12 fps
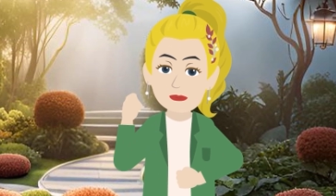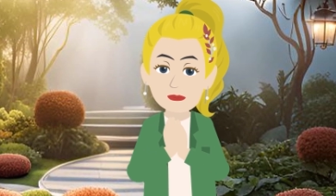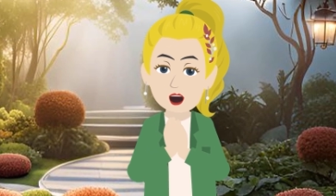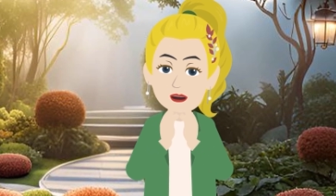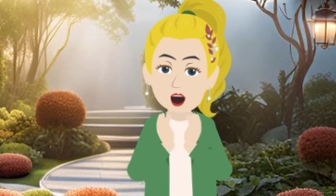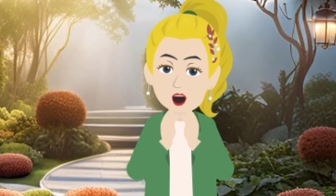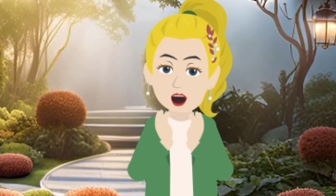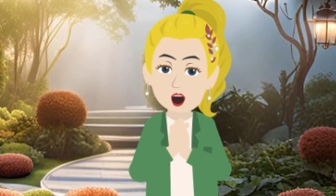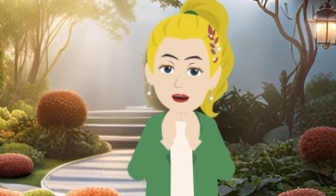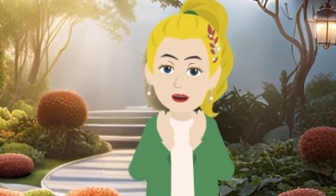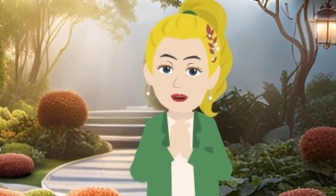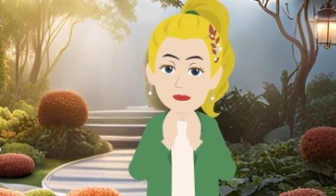just
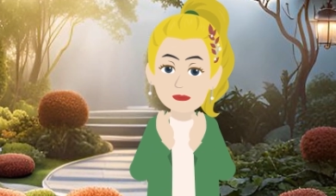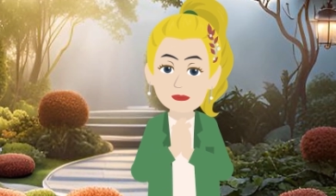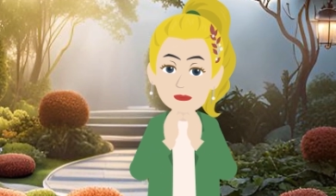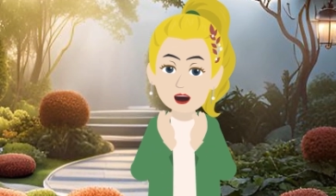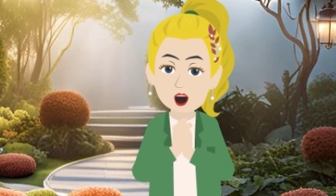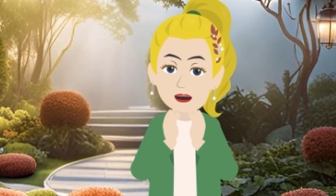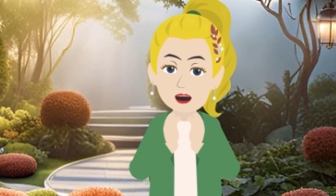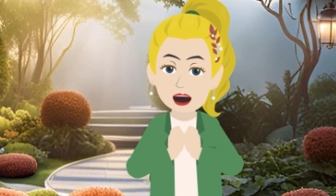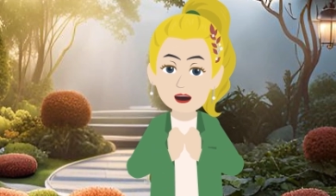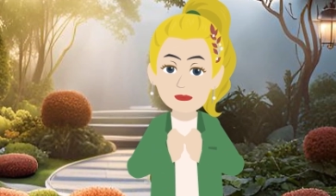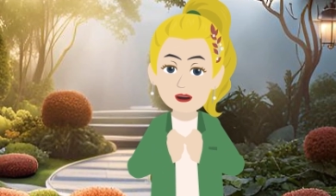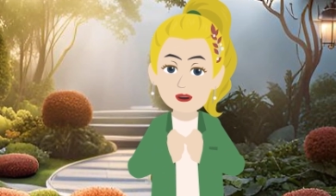relax and have a
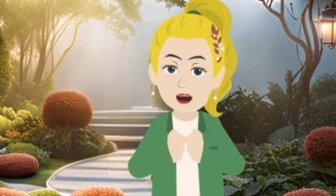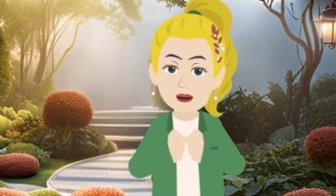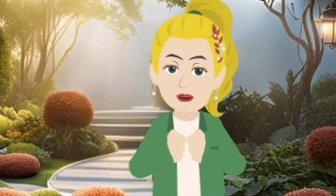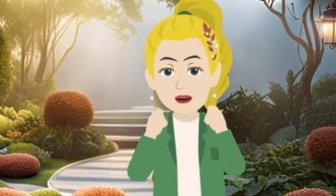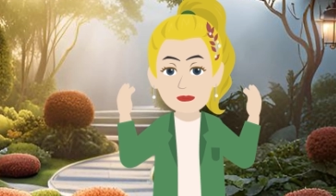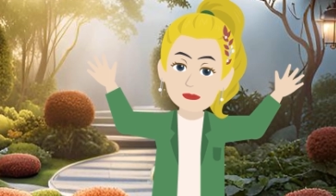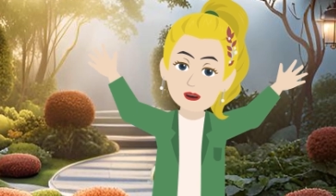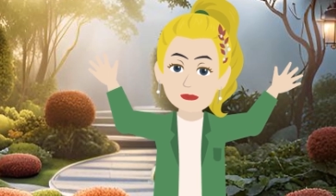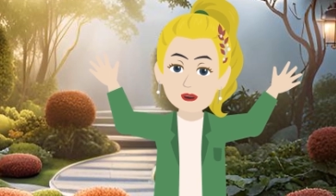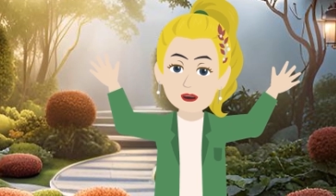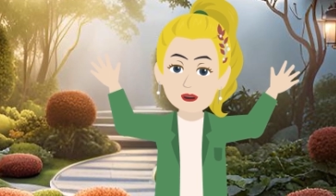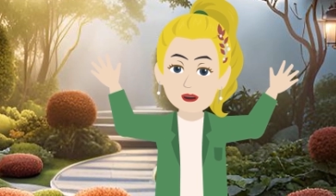wonderful time here today.